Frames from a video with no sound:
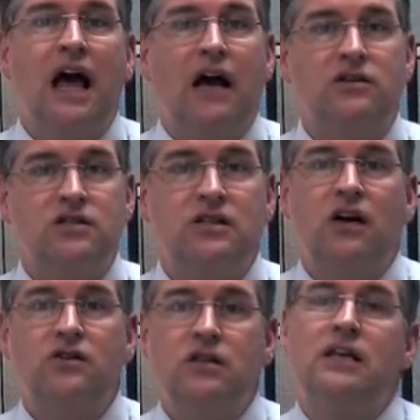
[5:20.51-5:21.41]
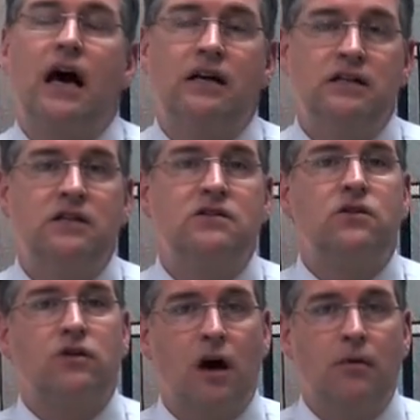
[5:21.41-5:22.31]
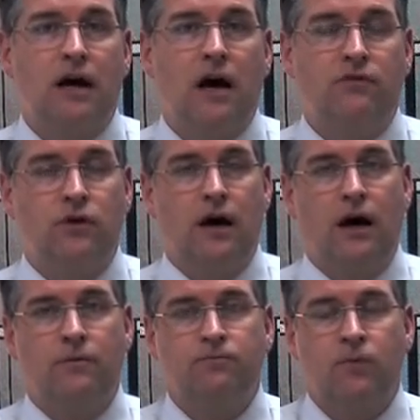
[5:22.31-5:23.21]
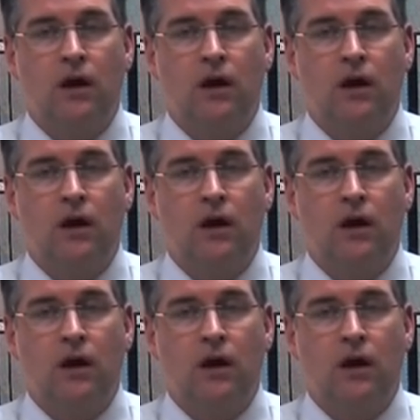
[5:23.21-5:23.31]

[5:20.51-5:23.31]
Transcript: and stick to the ideas that are coming out of your head.